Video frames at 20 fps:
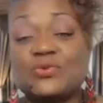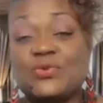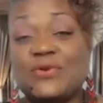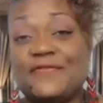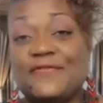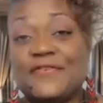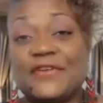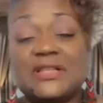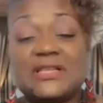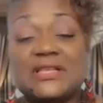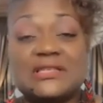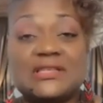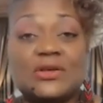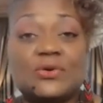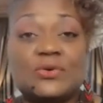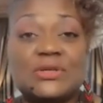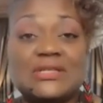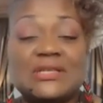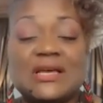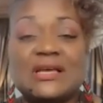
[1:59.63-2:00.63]
We feel as
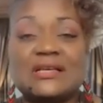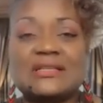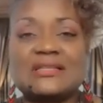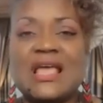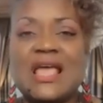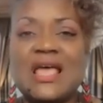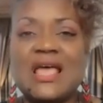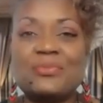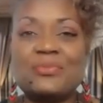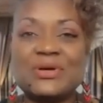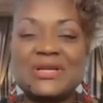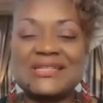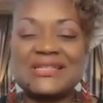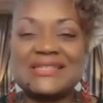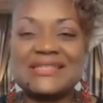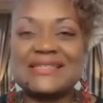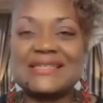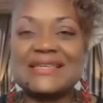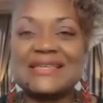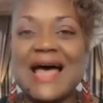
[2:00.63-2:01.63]
though it does, but
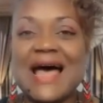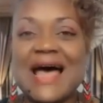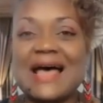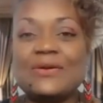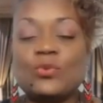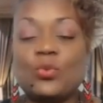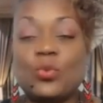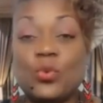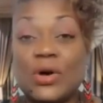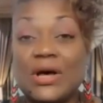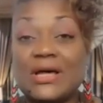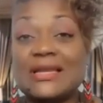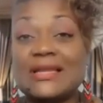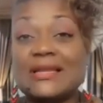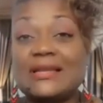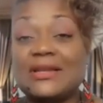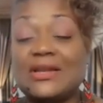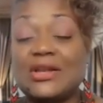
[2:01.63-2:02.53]
it's not what it